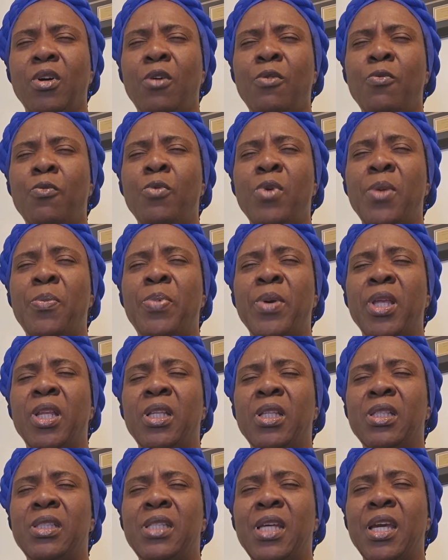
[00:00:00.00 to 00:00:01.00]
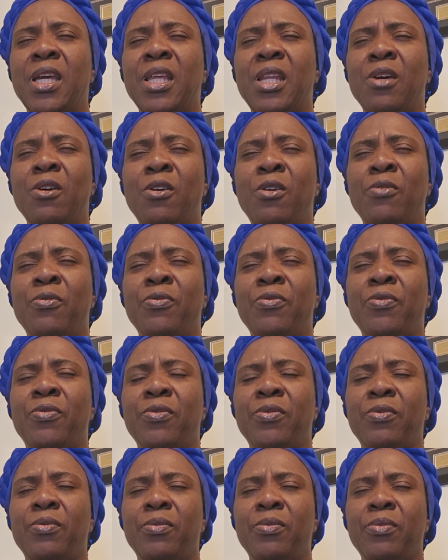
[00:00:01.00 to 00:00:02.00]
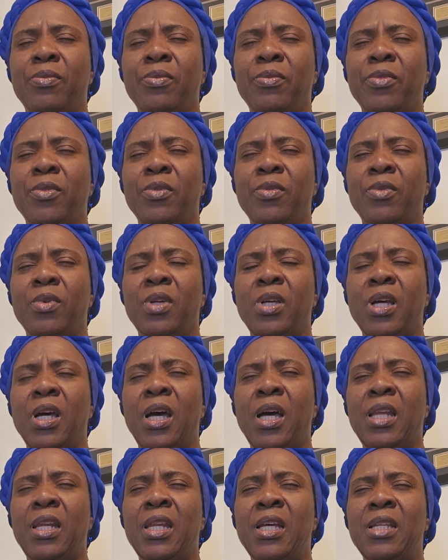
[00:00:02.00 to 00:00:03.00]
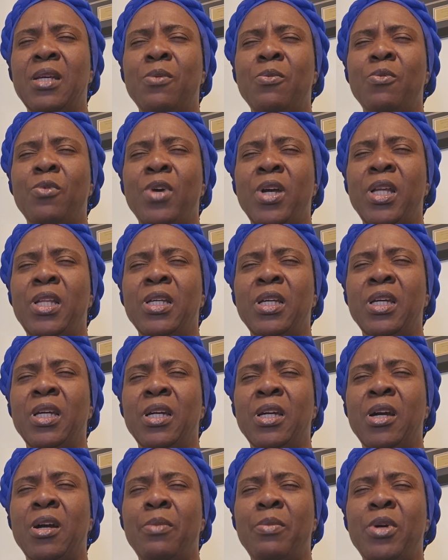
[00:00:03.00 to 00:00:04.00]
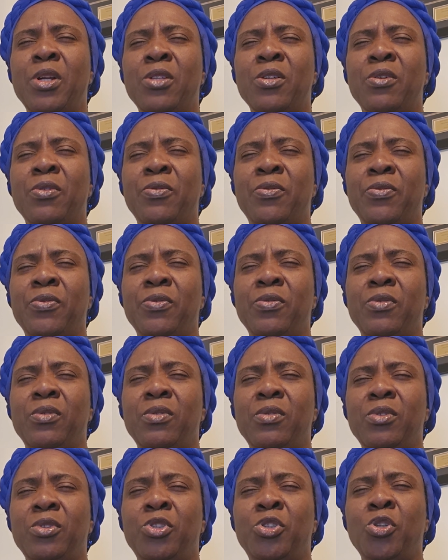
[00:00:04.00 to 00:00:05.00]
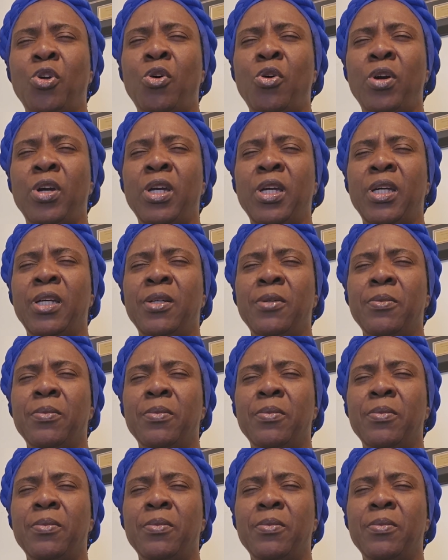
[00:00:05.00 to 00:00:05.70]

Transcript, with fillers: of weeping, take it off and let them wear the garment of joy.